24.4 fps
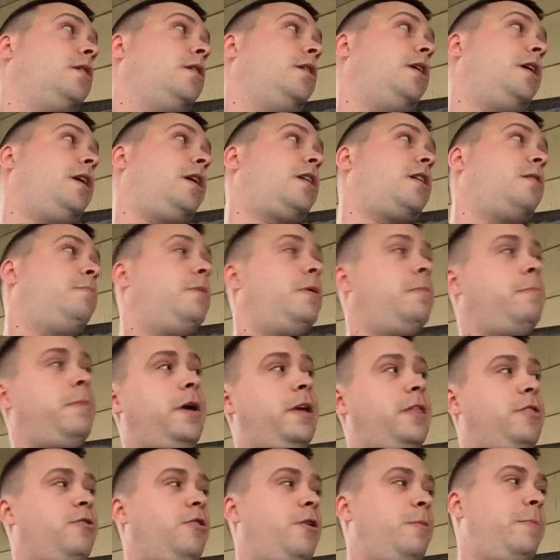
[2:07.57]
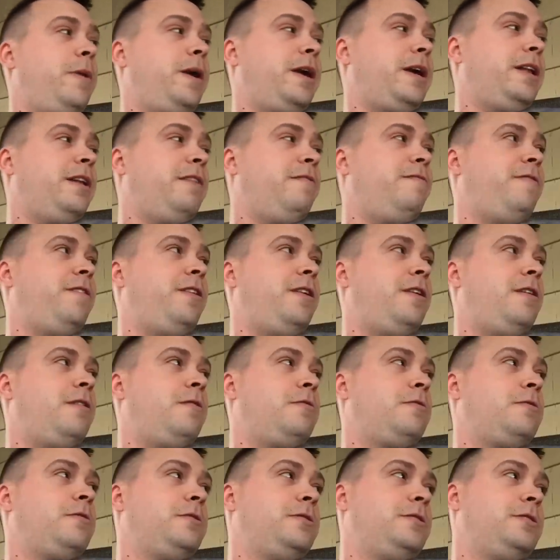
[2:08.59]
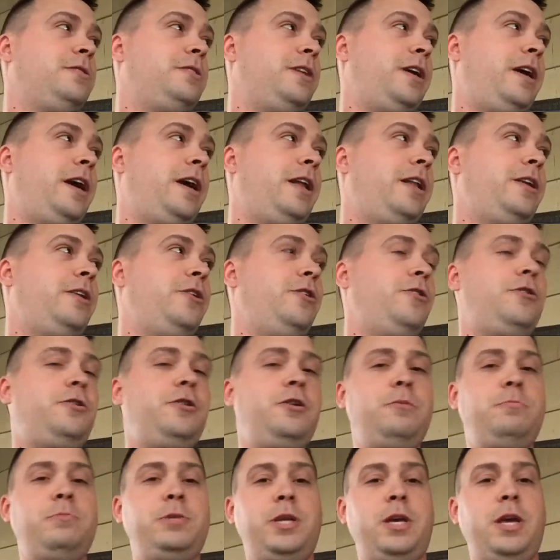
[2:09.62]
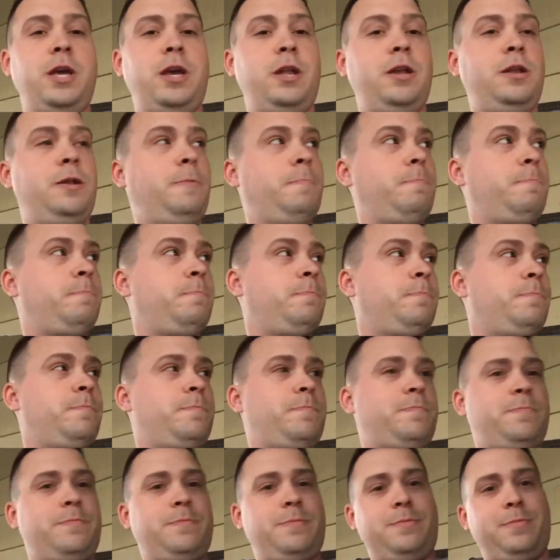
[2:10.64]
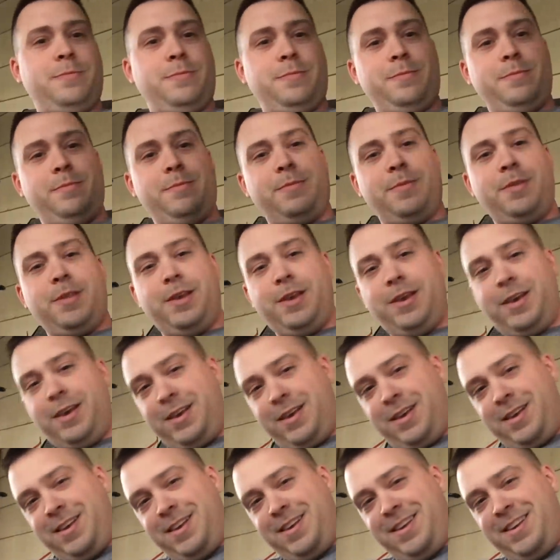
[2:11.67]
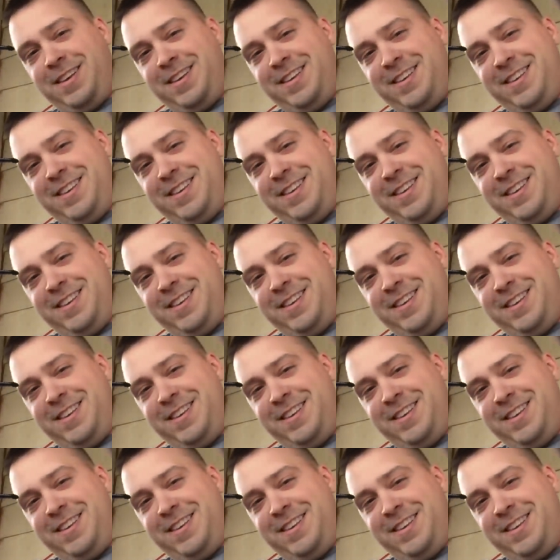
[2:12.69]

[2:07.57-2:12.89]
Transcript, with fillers: Yeah, come here, Matthew. I'm making a video. Let's say hi to YouTube's again. Hi.